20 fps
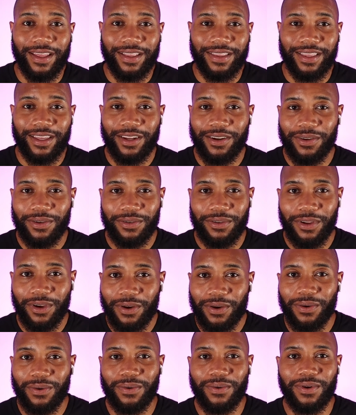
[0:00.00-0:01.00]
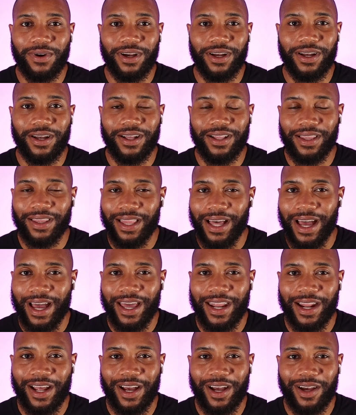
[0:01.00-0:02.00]
they don't know a
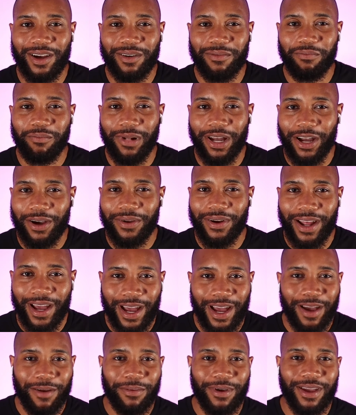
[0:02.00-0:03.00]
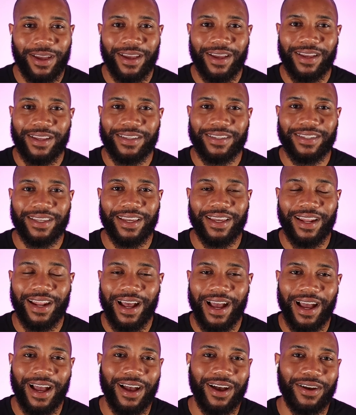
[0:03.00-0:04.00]
lot about iPads and
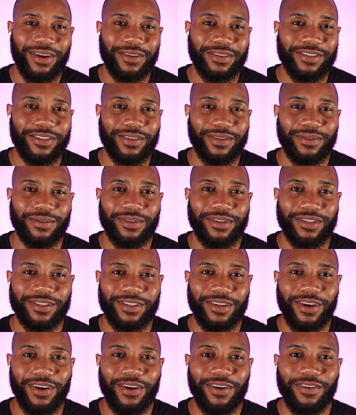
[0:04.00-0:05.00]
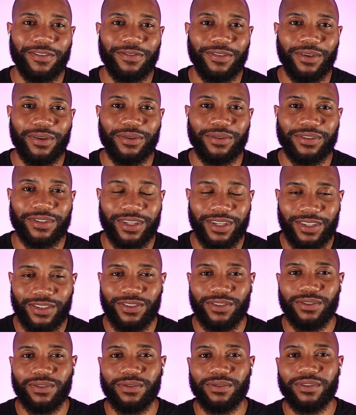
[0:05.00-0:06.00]
how to resolve those
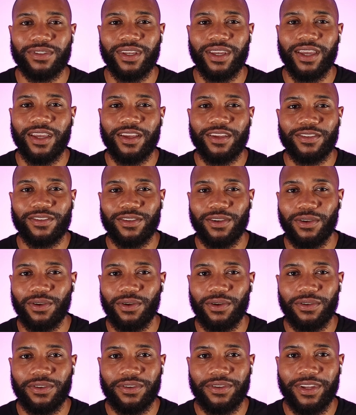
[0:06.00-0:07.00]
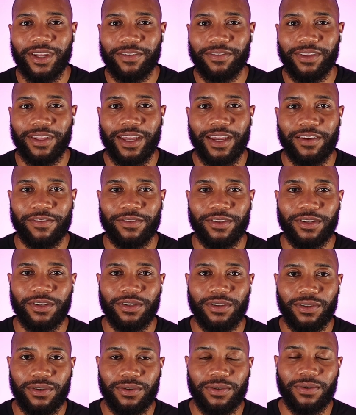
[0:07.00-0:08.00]
issues. So you definitely have to
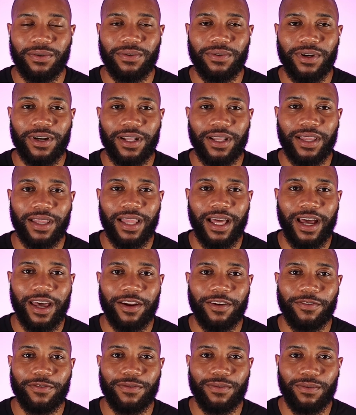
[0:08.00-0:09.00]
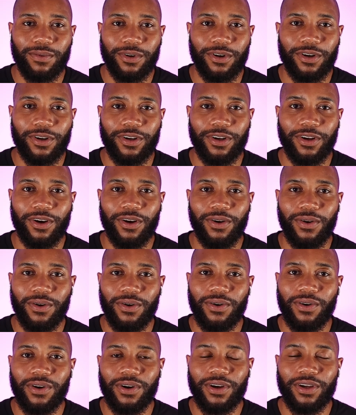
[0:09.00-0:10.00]
do a lot of work
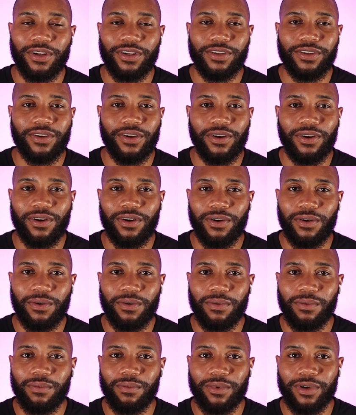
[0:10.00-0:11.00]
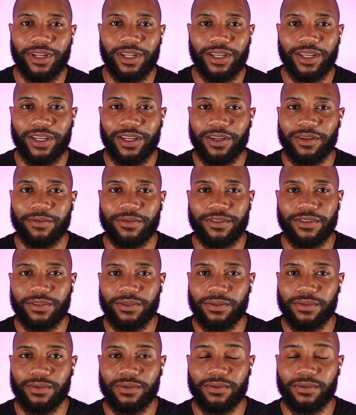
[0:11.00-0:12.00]
on your own when it comes
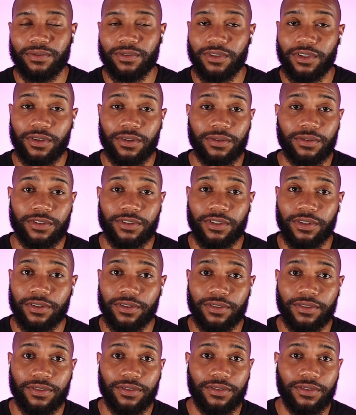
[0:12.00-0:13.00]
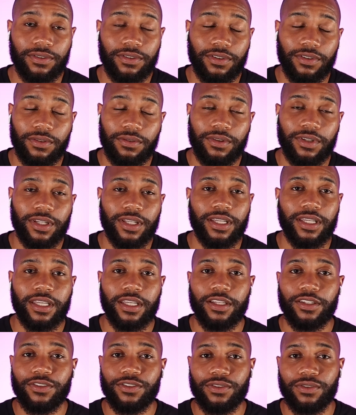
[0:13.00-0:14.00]
to those certain unique
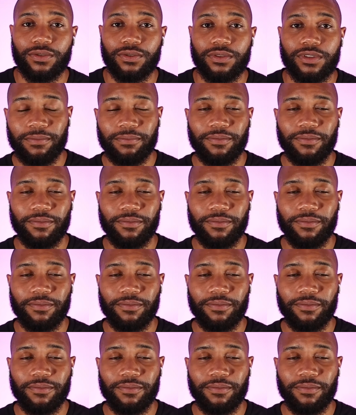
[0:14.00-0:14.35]
issues.